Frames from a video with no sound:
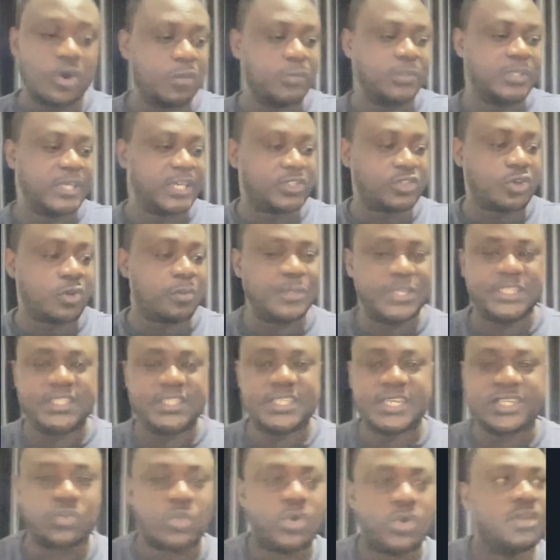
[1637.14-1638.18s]
gets
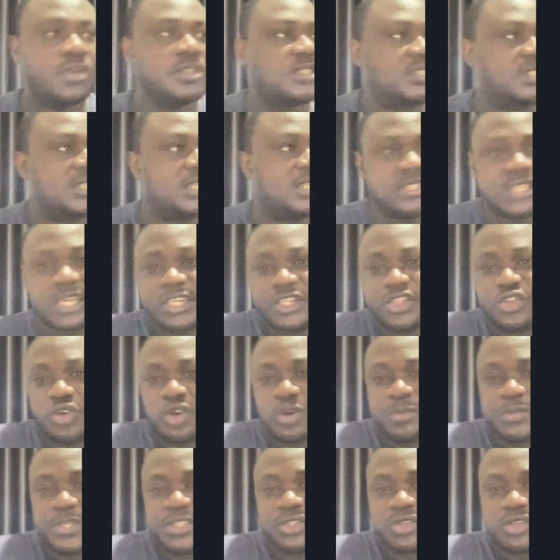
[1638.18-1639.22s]
updated. Once there's a new
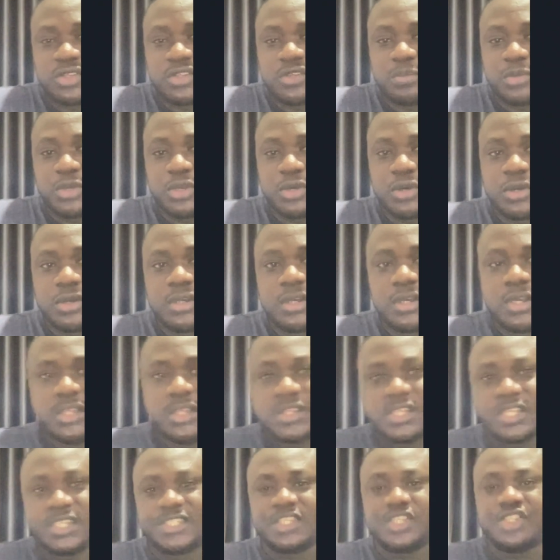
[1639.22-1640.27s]
update on the blog,
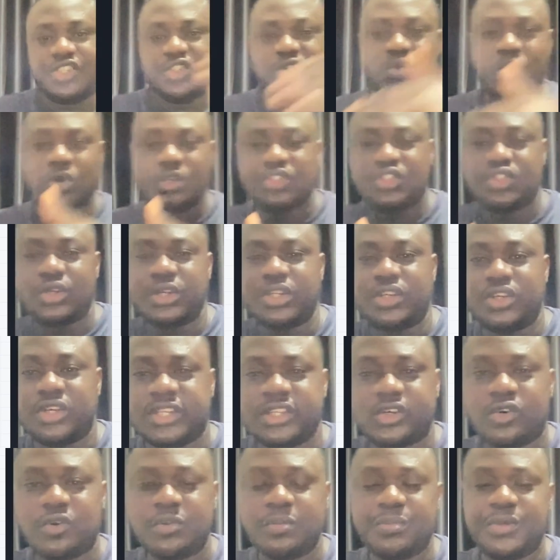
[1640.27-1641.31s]
there's a new one showing on
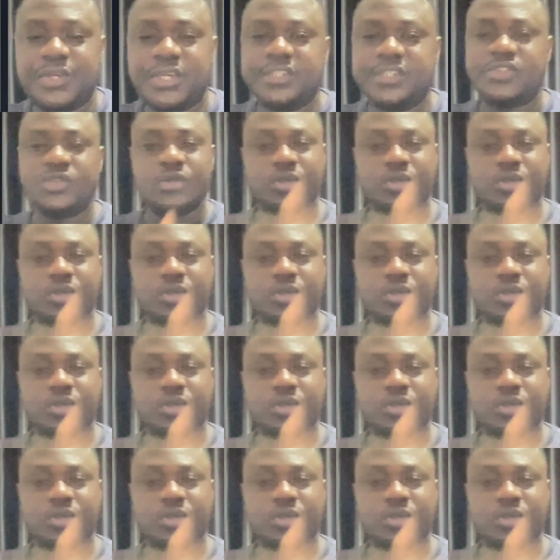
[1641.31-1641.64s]
the home page.